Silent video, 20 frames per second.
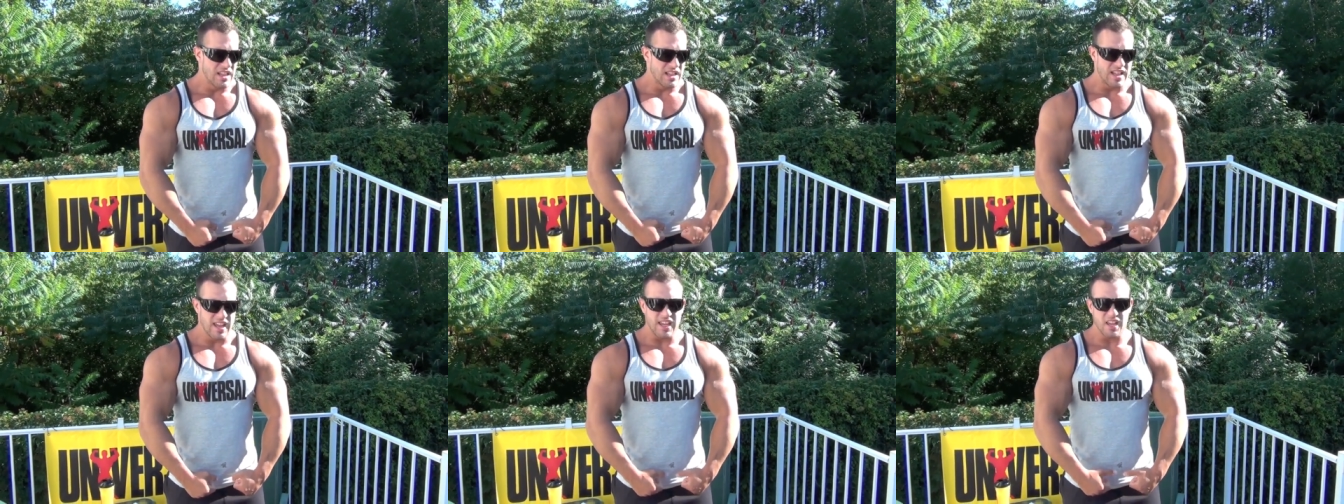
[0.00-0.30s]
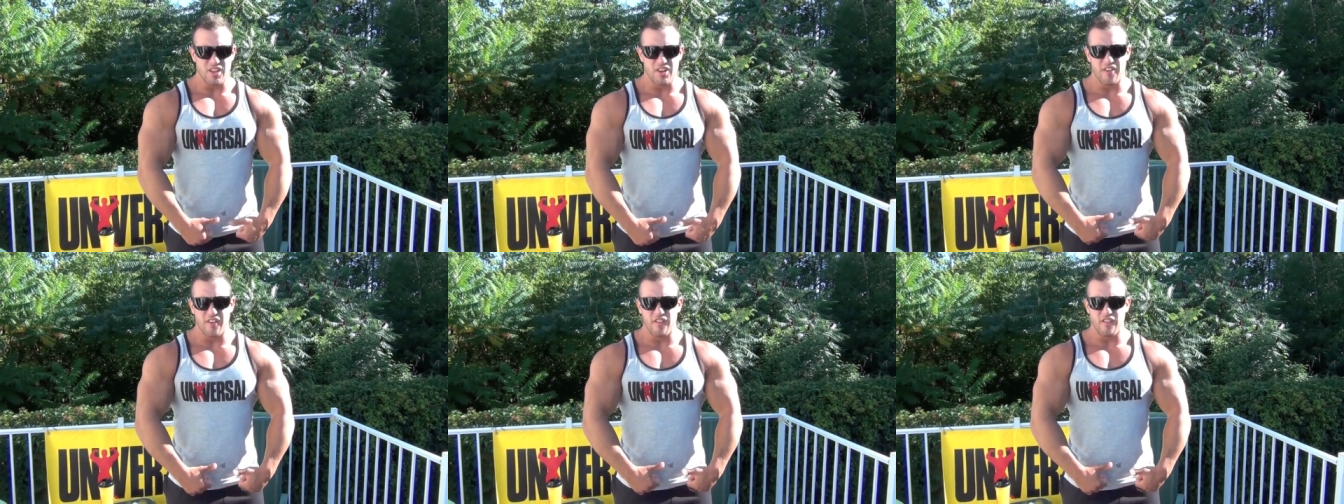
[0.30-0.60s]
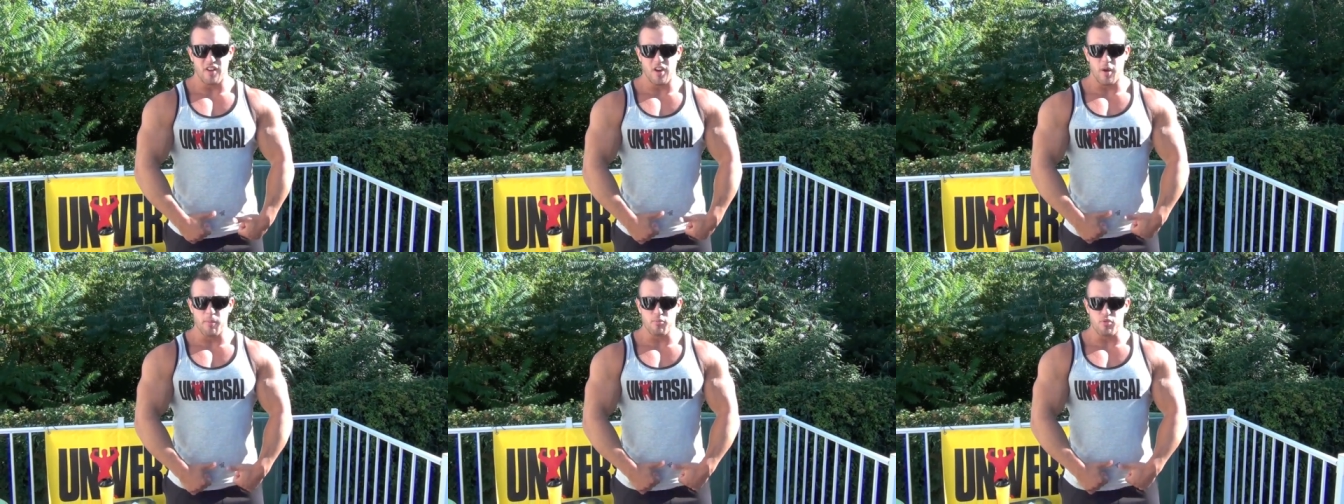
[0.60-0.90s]
like an uh,
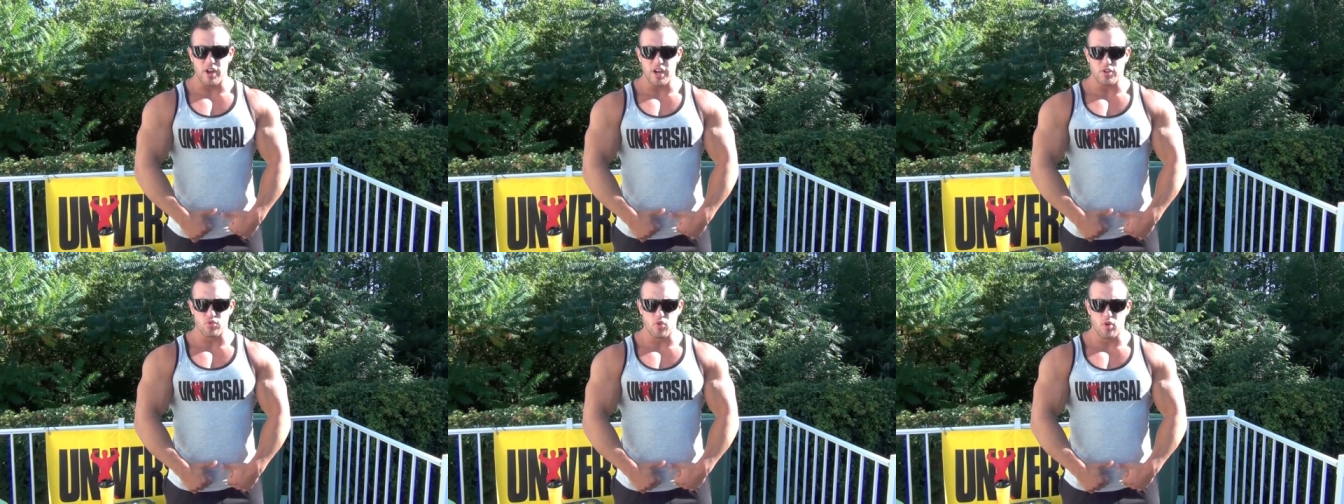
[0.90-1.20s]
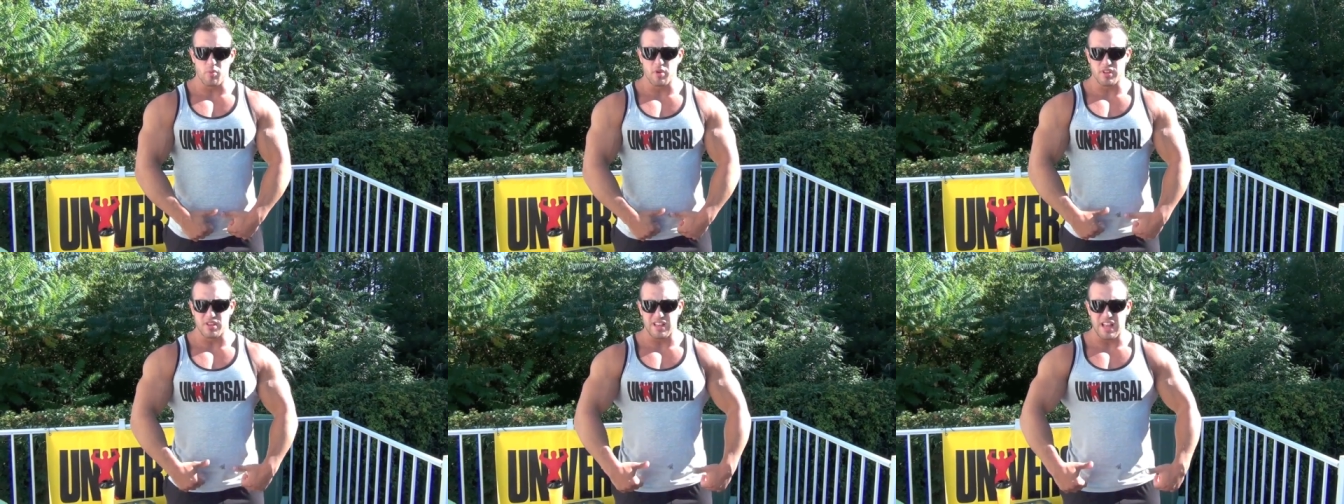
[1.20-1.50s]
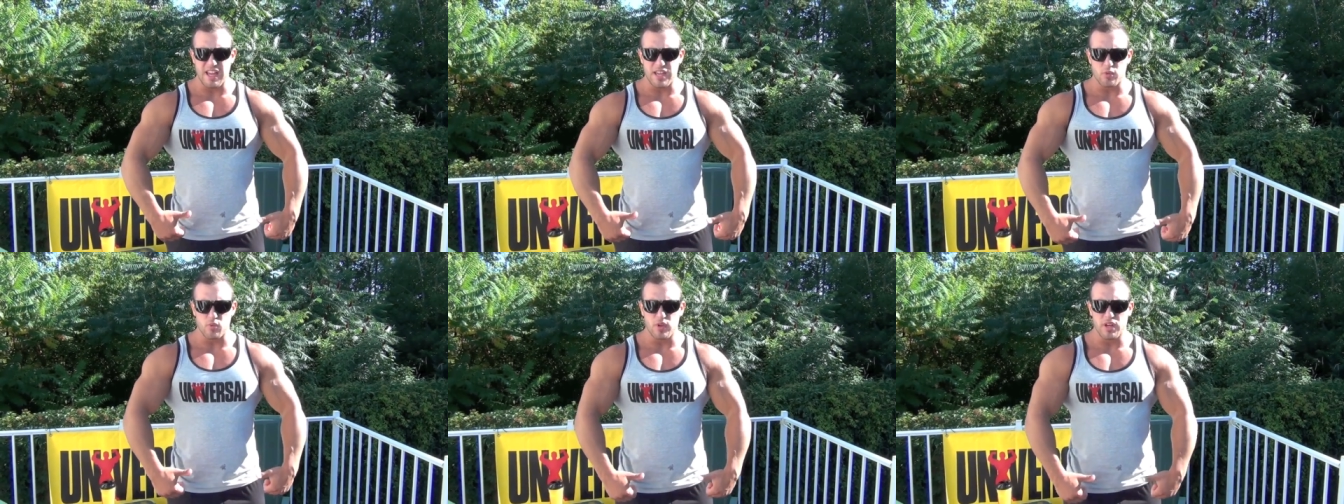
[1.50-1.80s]
upright row, but
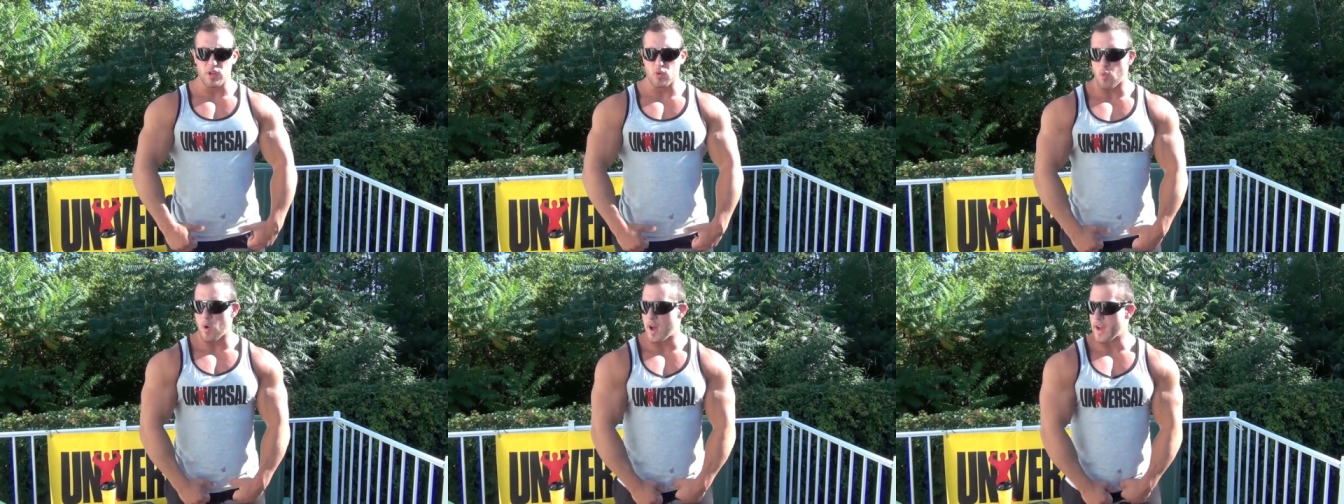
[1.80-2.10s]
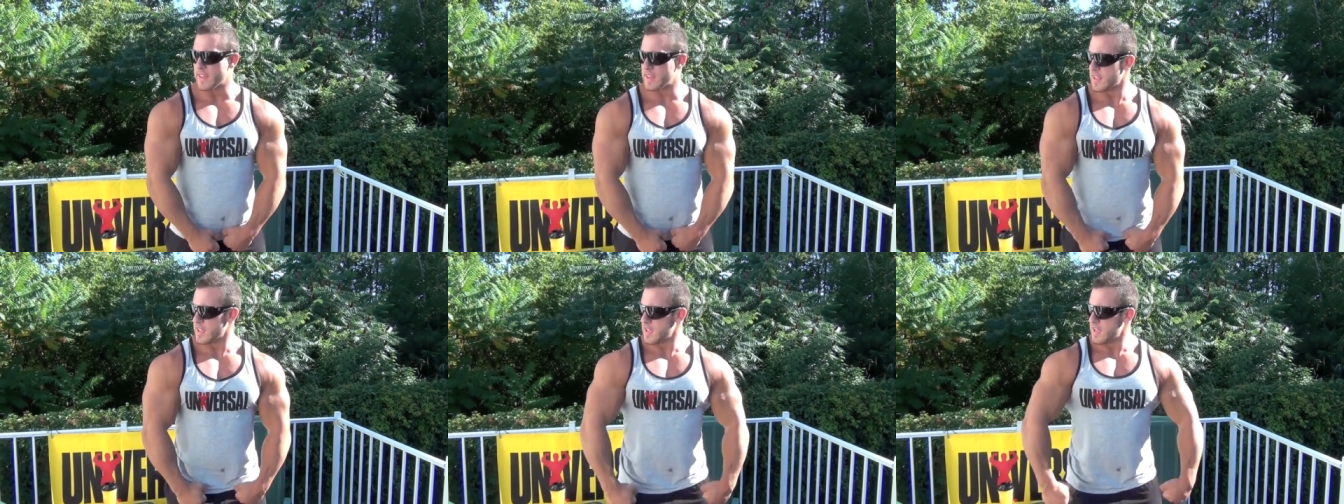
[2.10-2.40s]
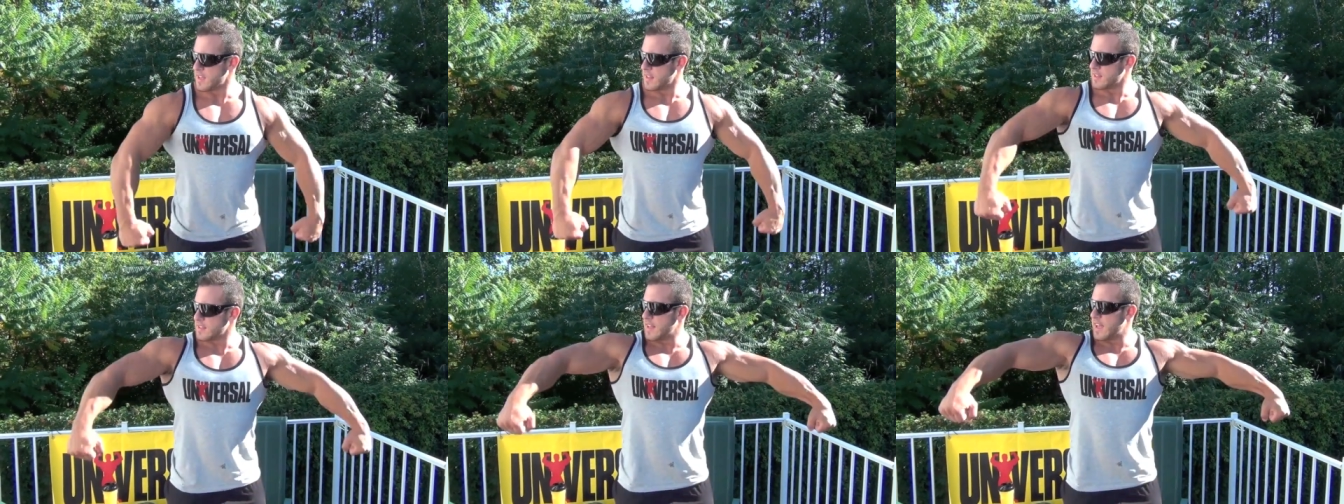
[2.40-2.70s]
like really wide,
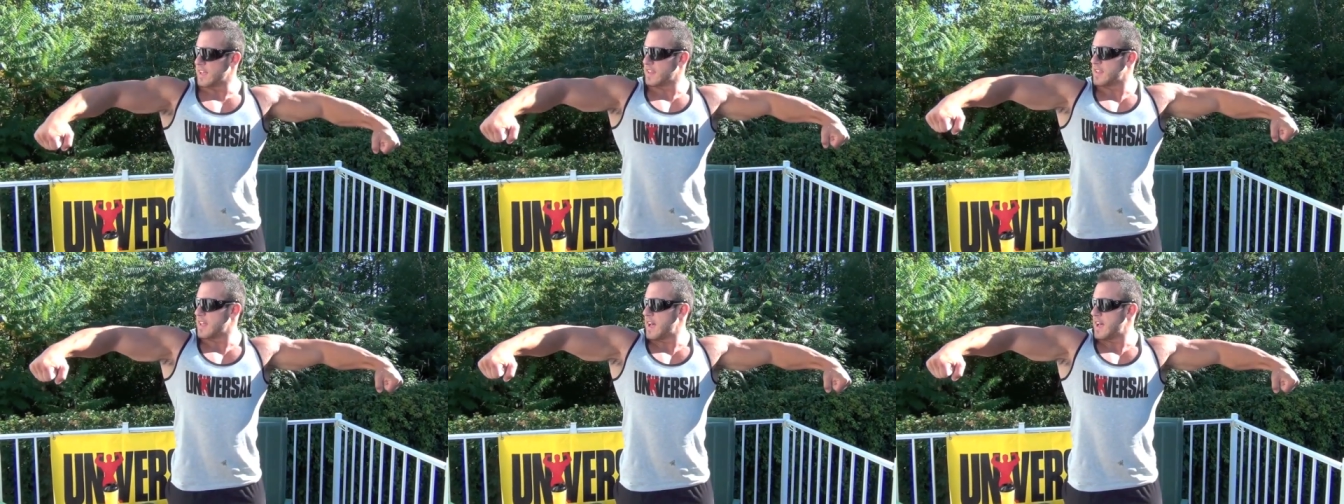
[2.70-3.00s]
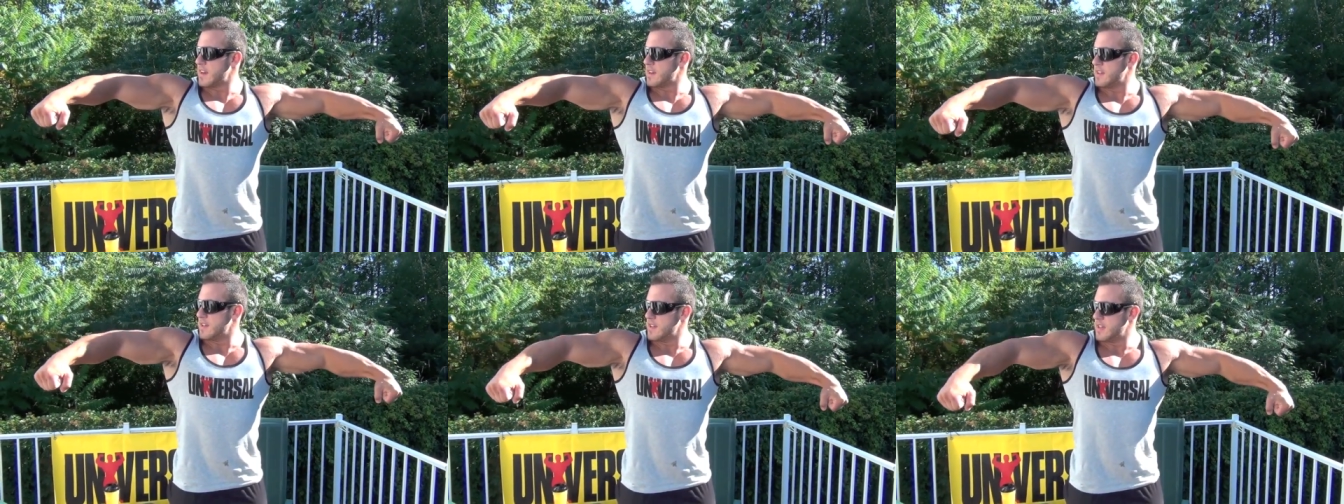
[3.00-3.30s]
like that.